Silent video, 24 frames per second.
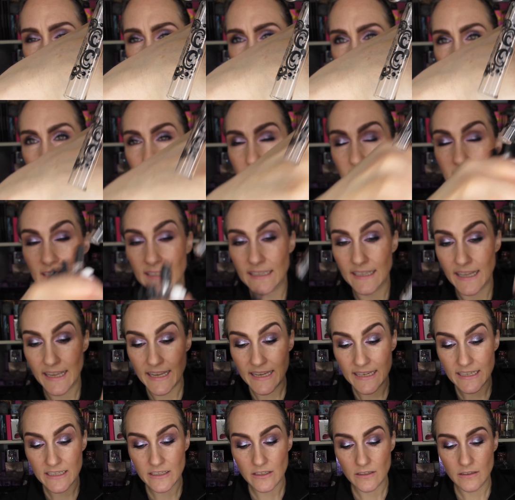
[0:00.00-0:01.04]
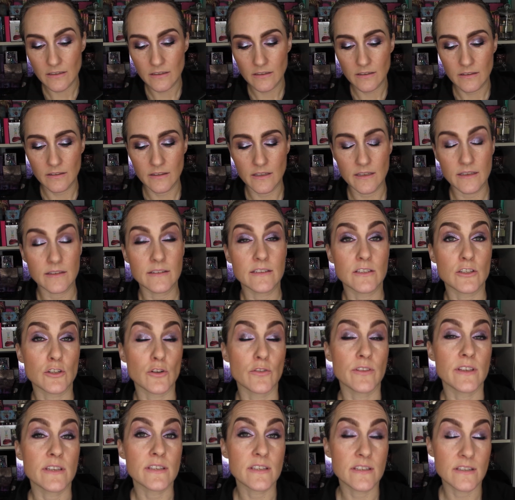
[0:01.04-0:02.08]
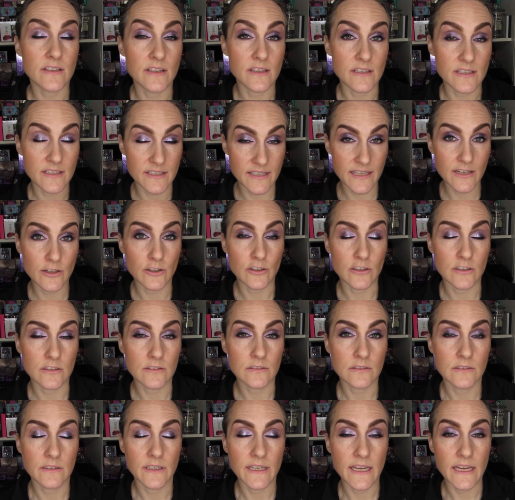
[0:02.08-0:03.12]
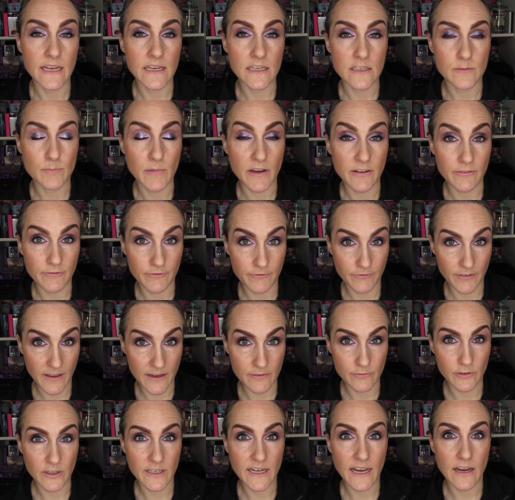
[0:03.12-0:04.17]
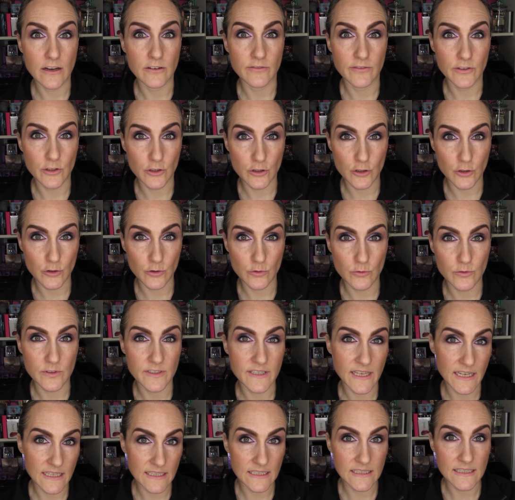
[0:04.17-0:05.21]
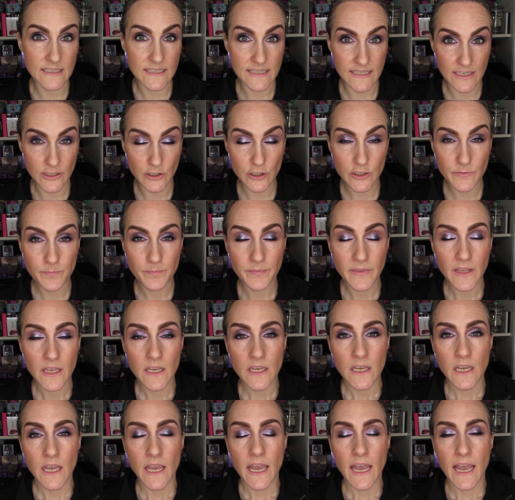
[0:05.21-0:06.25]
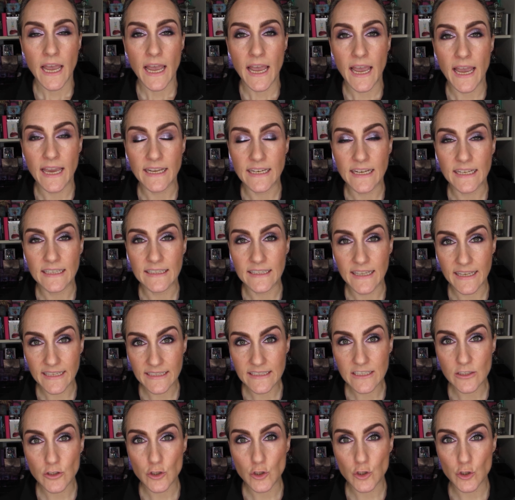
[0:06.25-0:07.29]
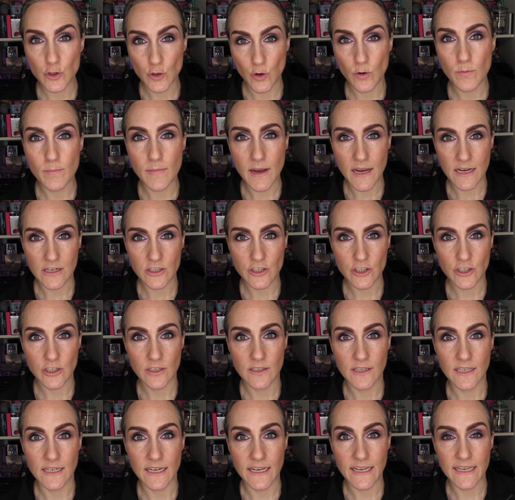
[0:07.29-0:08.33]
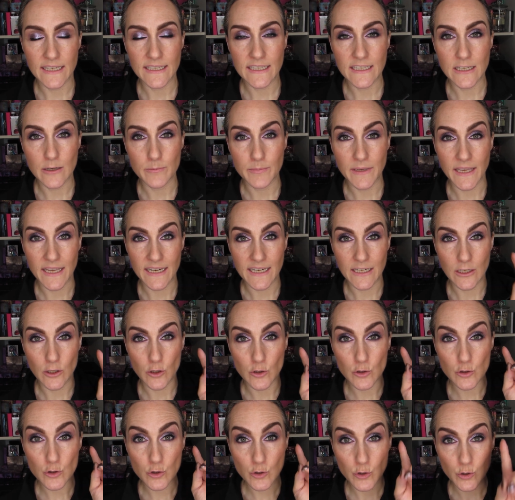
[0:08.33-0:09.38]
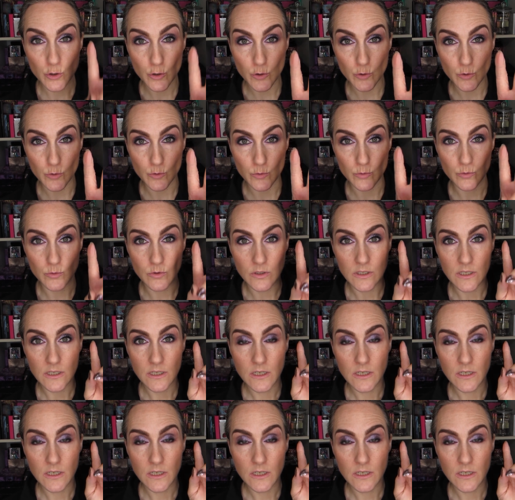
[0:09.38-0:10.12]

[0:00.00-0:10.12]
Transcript: And I like the Sinner is my favorite out of the two, Saint and Sinner. And I liked it so much that I ended up getting two